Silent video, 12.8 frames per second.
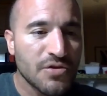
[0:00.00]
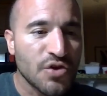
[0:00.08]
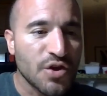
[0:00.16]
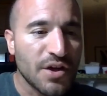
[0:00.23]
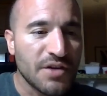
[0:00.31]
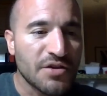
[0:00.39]

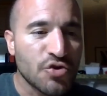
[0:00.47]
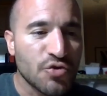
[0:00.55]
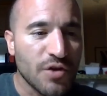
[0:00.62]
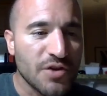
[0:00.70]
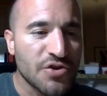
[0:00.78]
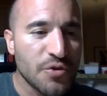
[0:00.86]
So you need to
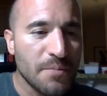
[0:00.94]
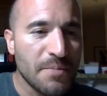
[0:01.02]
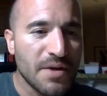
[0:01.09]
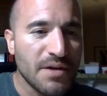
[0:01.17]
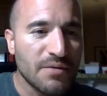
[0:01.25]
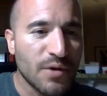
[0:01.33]
trust your
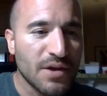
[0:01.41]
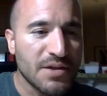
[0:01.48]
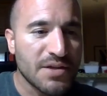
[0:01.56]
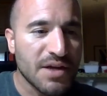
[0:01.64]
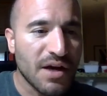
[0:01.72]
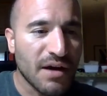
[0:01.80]
meat when
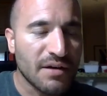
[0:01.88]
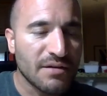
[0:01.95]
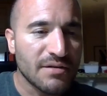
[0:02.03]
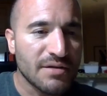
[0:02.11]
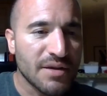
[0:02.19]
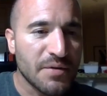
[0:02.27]
it's hot.
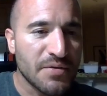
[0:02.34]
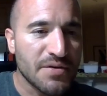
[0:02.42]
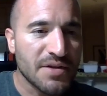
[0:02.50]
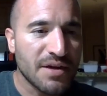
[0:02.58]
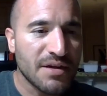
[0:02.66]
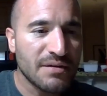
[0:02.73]
Is that what
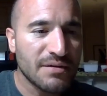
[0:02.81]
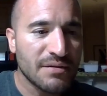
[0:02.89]
you're saying?